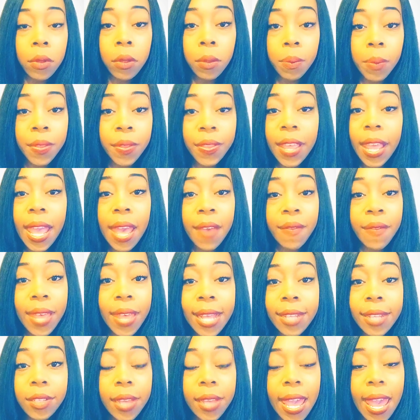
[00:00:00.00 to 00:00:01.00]
but they have
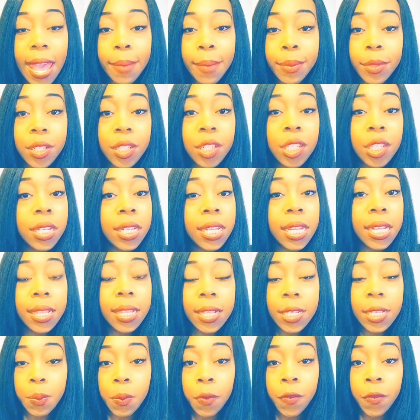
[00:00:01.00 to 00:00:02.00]
yet to came to. She did
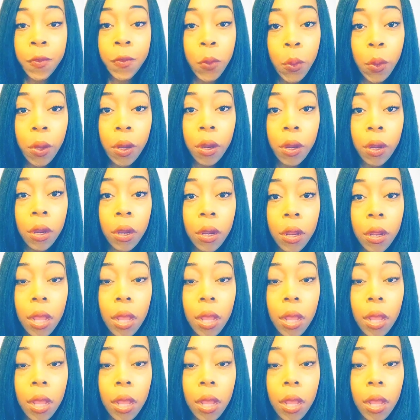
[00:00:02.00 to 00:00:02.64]
this before.